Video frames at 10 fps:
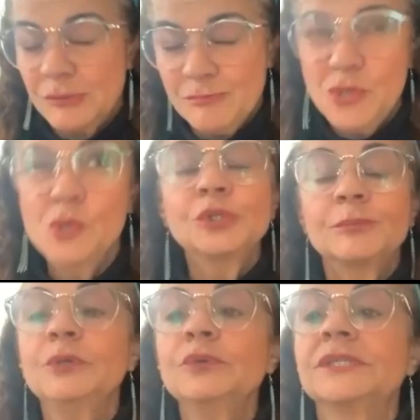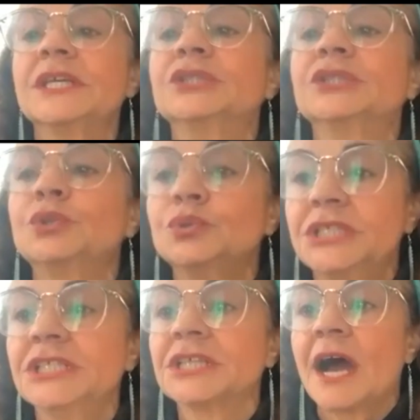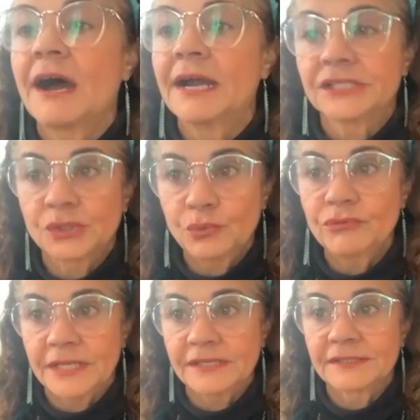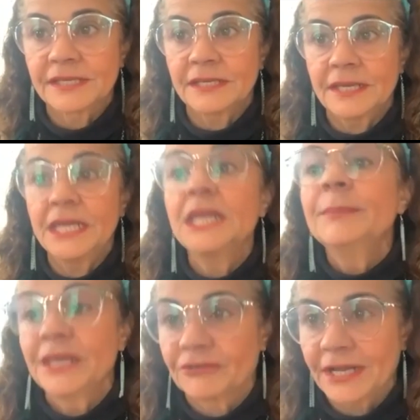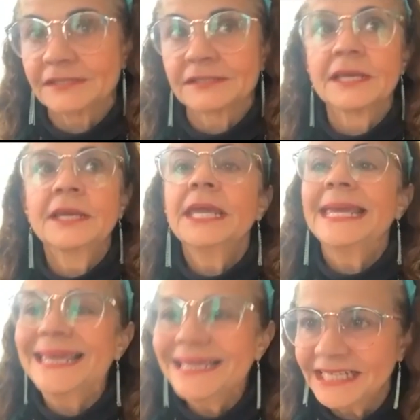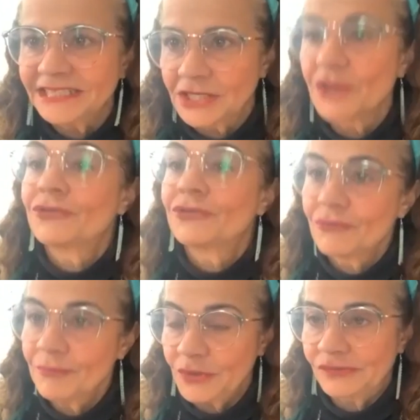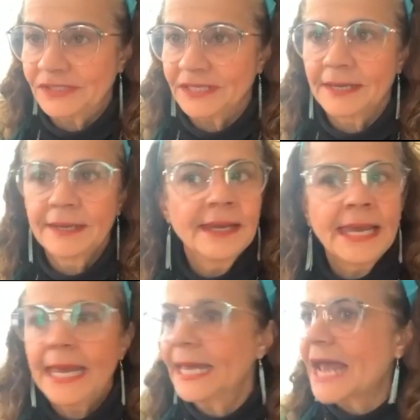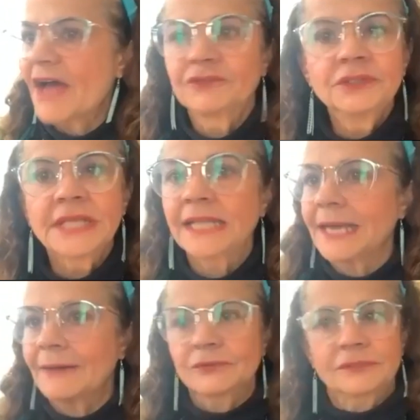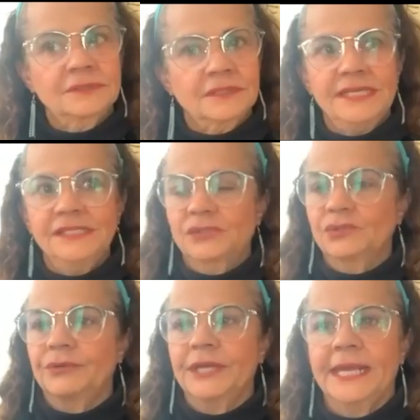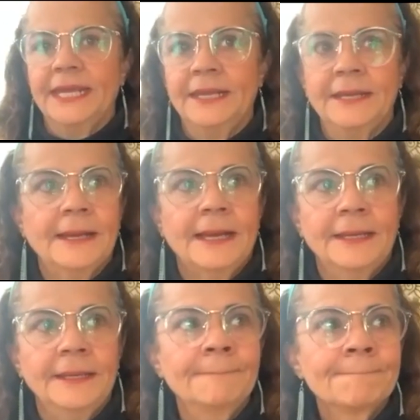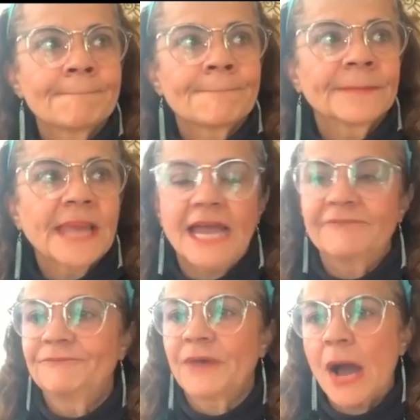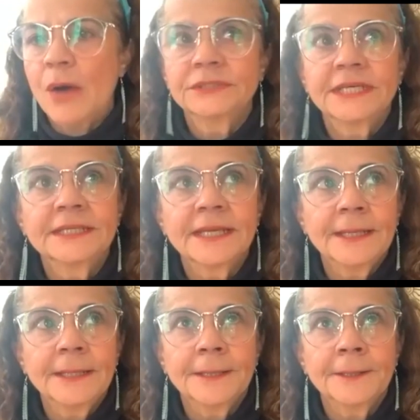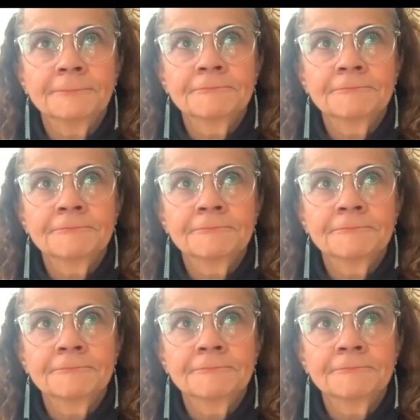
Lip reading: use music to teach our students, immigrants, English through music. And after that, that was history. I founded a